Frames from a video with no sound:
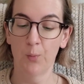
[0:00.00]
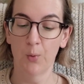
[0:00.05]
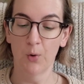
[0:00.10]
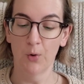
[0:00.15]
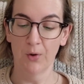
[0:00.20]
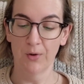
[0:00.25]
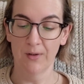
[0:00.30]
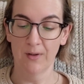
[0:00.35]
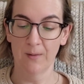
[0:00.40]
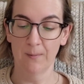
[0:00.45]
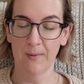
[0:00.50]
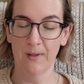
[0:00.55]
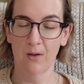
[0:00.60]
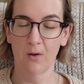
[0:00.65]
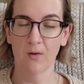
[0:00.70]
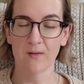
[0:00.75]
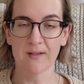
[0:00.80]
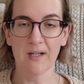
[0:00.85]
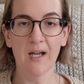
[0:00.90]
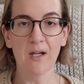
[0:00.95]
border
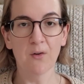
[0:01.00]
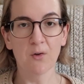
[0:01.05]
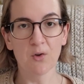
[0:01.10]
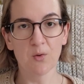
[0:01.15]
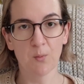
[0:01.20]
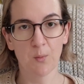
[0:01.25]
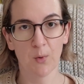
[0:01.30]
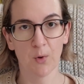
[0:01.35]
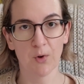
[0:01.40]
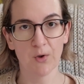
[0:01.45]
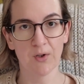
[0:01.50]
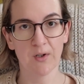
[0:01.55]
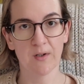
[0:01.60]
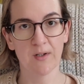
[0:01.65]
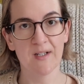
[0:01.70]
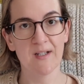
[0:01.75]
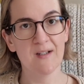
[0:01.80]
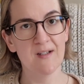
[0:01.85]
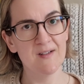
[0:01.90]
because I-cord border